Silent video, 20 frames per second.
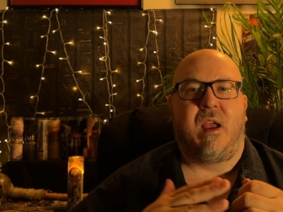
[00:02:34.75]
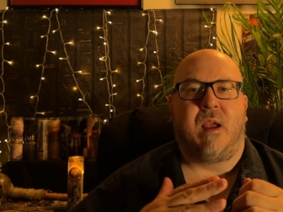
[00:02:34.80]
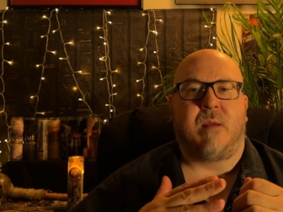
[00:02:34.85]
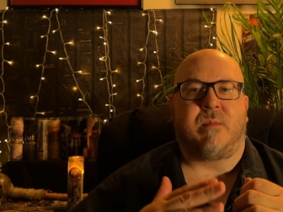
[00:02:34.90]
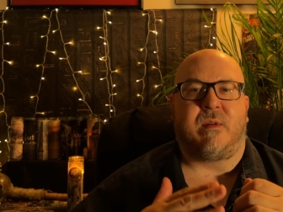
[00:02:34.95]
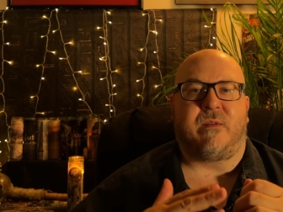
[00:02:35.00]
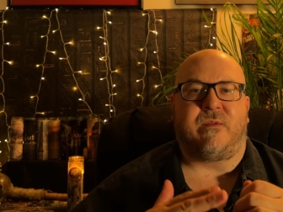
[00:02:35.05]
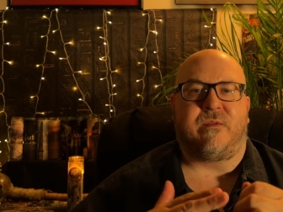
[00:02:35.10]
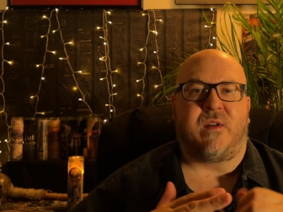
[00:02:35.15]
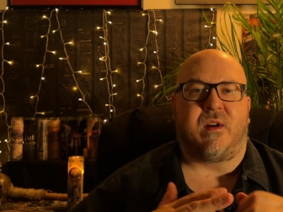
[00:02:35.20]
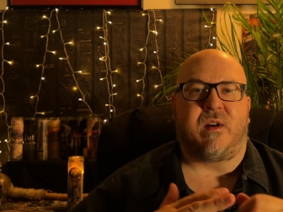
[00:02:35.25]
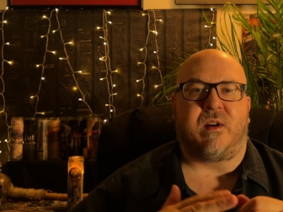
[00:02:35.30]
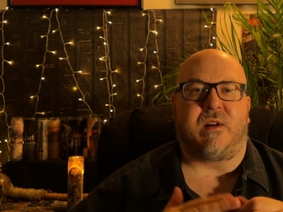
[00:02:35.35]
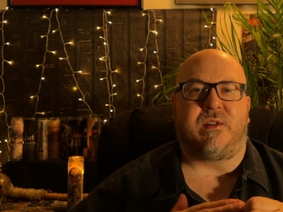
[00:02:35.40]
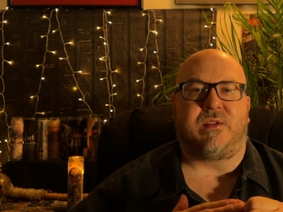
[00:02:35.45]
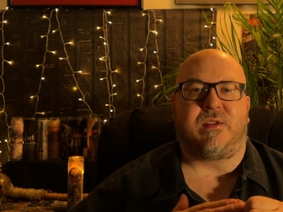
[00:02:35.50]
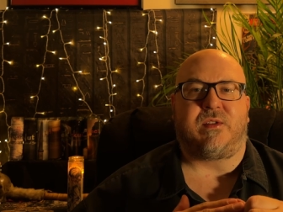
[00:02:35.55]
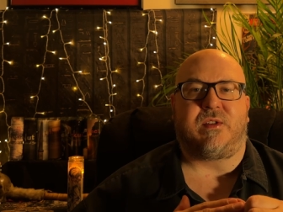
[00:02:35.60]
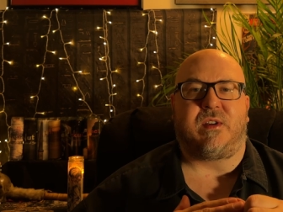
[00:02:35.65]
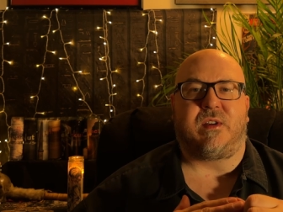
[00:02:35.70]
But
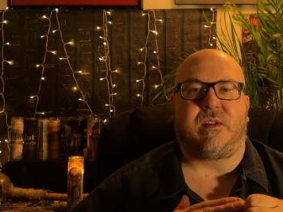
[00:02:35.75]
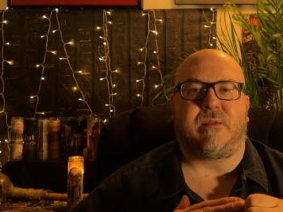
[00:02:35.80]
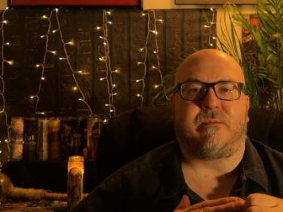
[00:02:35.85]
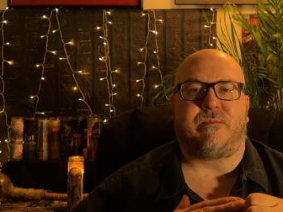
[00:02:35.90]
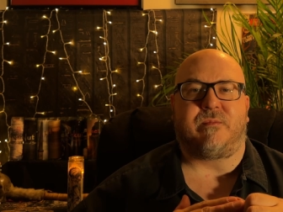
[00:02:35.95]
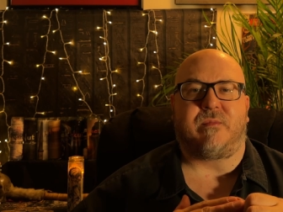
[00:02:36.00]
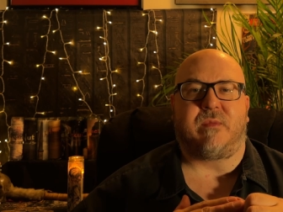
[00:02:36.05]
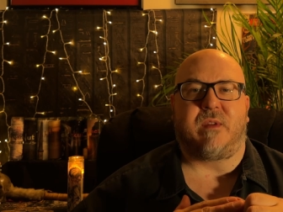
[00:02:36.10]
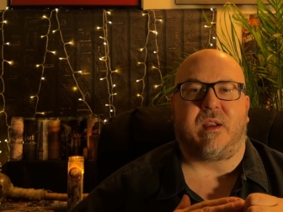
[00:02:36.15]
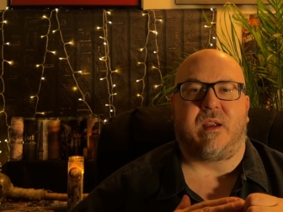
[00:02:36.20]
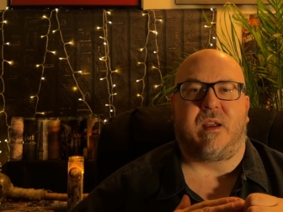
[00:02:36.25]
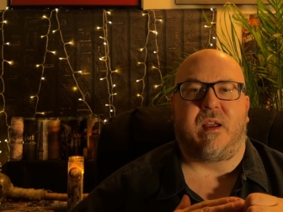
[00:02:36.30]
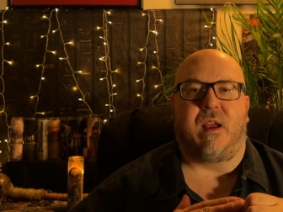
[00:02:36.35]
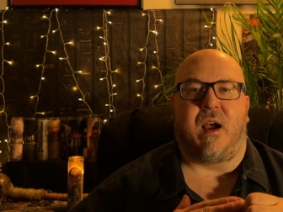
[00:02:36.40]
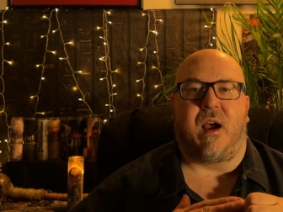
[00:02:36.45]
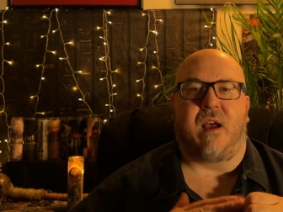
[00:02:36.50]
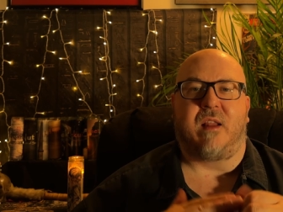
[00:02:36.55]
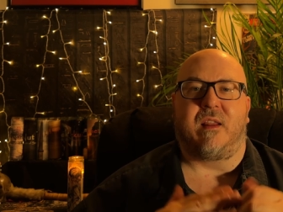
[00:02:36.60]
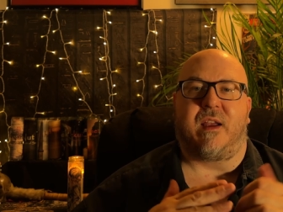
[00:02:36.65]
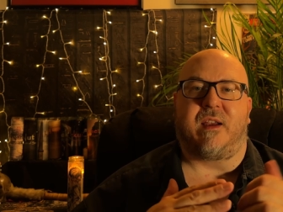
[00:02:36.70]
first,
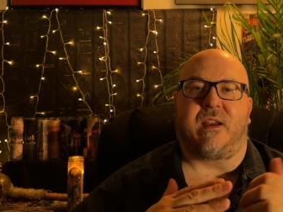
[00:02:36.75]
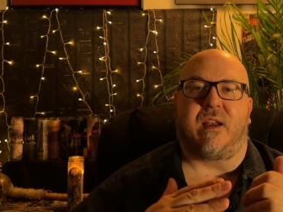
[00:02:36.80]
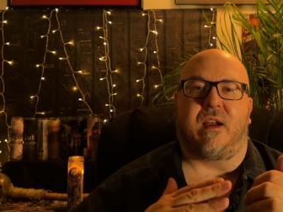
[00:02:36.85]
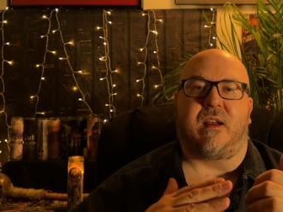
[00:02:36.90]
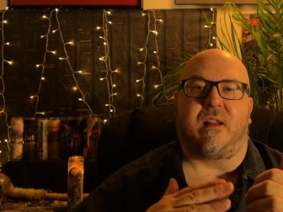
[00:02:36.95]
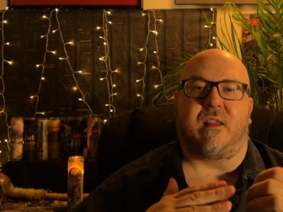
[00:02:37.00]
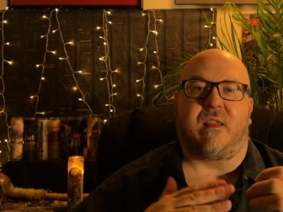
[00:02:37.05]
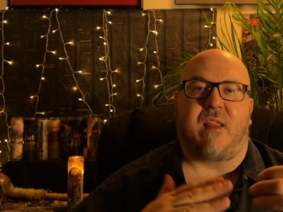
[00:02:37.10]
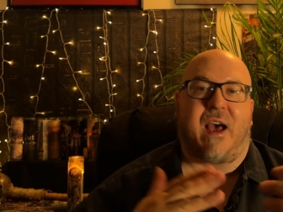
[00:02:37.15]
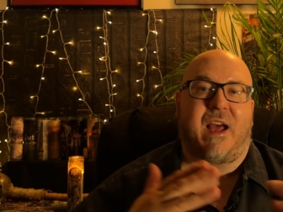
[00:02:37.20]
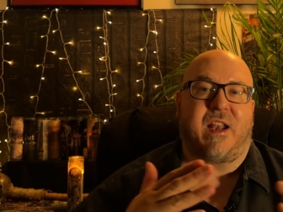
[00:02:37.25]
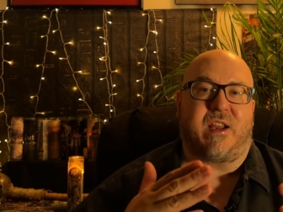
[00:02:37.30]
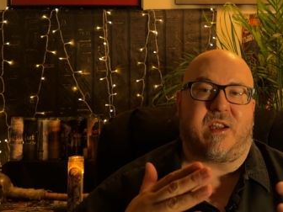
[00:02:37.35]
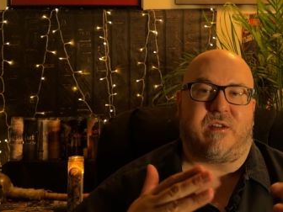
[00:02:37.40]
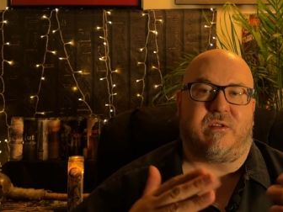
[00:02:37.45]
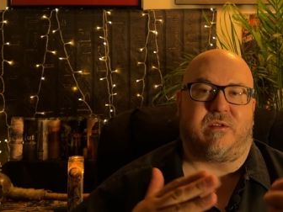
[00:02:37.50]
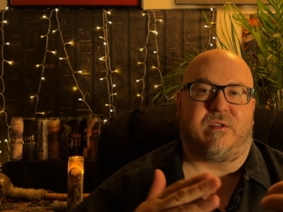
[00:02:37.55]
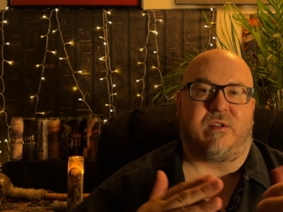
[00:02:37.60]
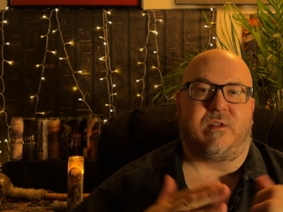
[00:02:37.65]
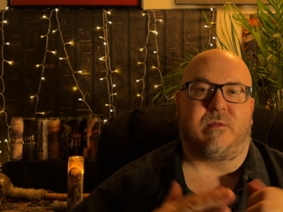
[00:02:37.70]
unlike a lot of
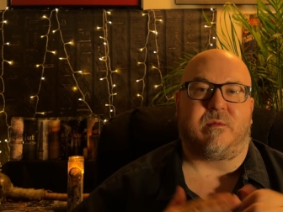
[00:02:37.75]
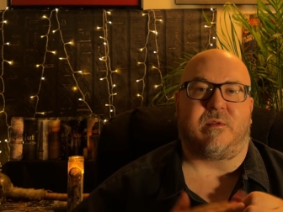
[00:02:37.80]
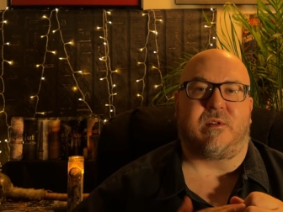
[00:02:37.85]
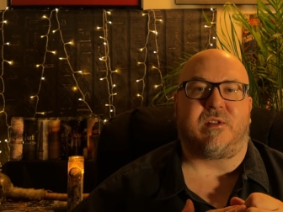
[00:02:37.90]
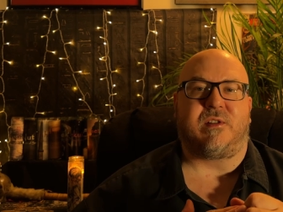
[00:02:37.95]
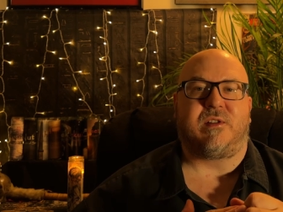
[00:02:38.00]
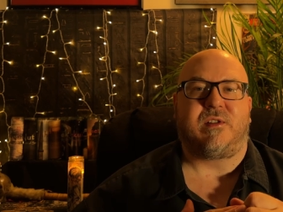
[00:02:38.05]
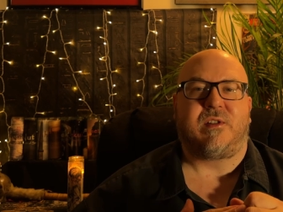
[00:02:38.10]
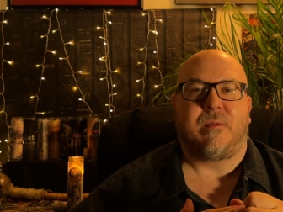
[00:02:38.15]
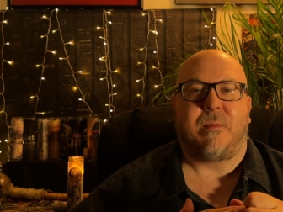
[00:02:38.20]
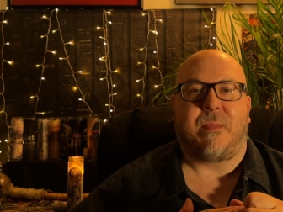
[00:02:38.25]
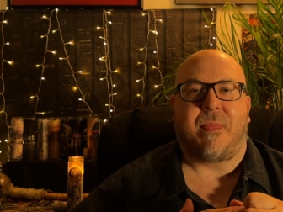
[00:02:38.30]
YouTubers,